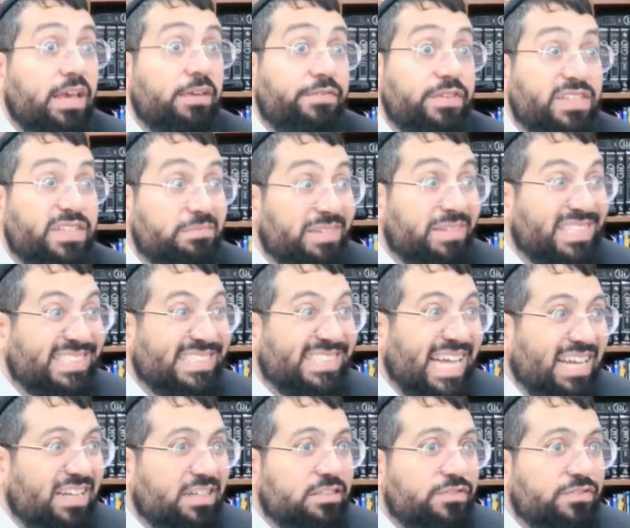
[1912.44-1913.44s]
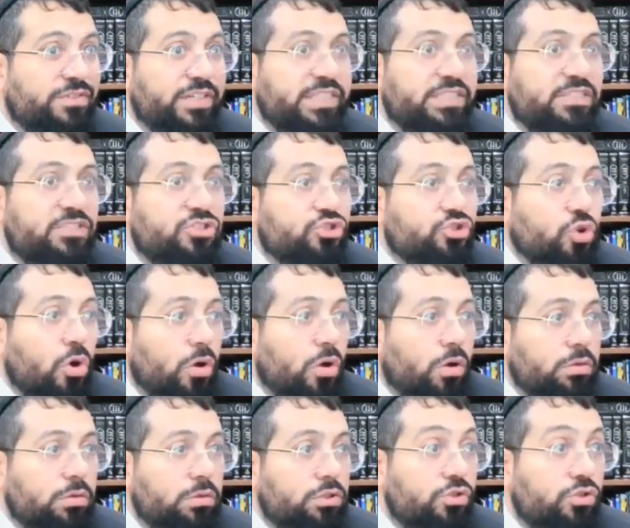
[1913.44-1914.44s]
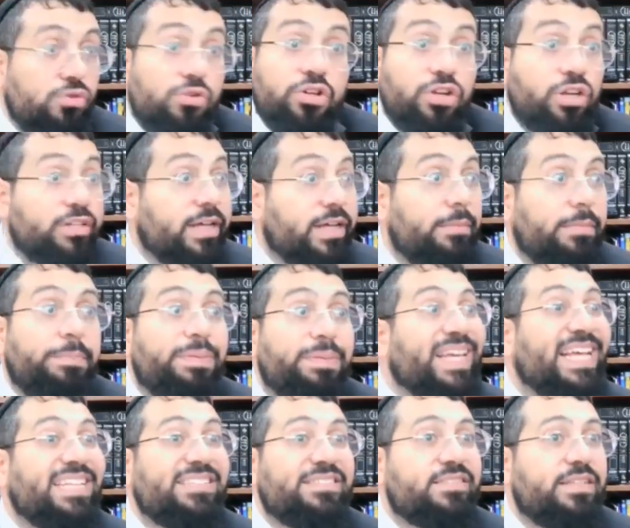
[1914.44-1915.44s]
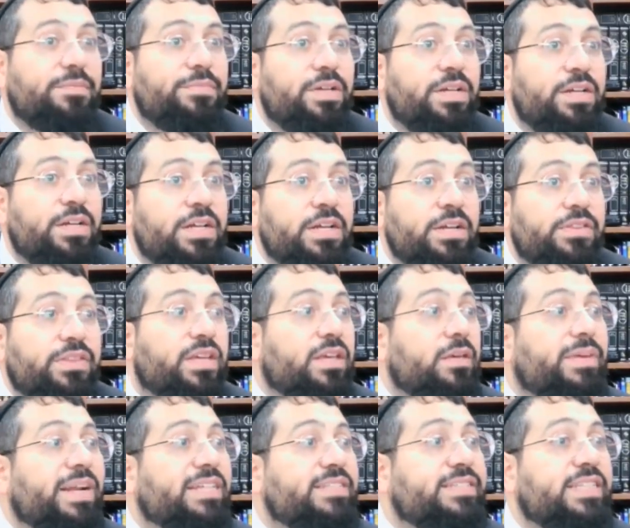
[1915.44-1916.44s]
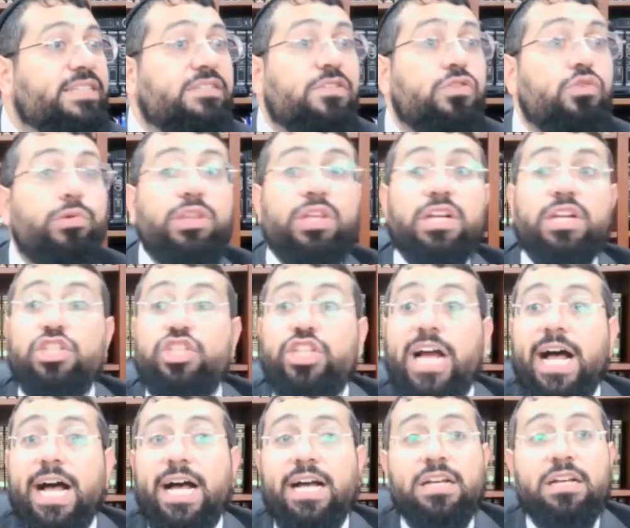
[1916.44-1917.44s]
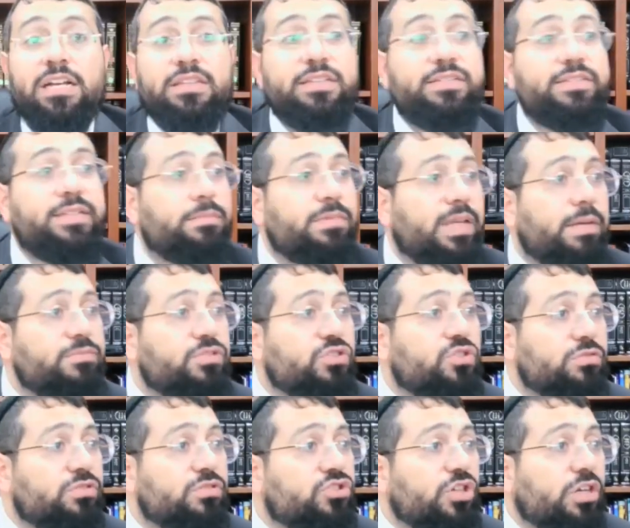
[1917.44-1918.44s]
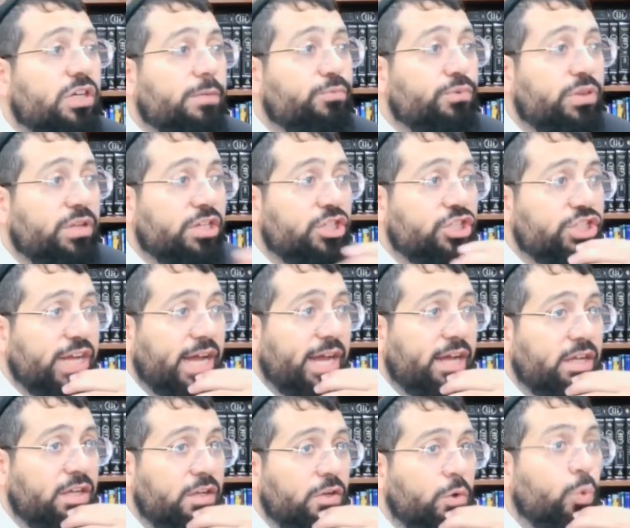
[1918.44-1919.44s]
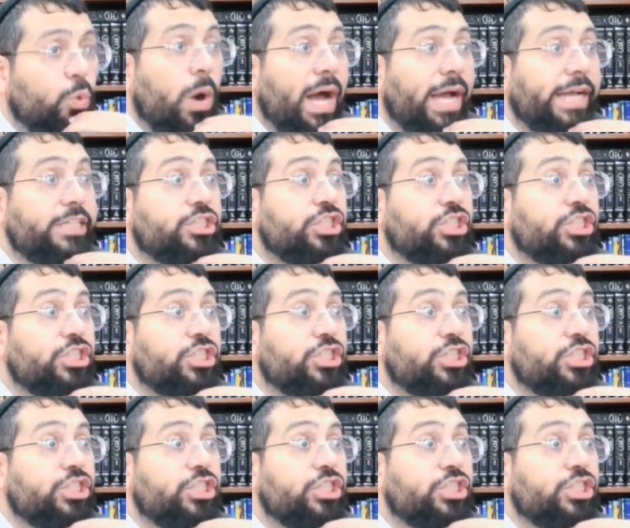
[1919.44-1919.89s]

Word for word: If his mazal is very strong, you cannot come up against it the Gemara says to do with the Rasha that sometimes don't start off with the Rasha. Why?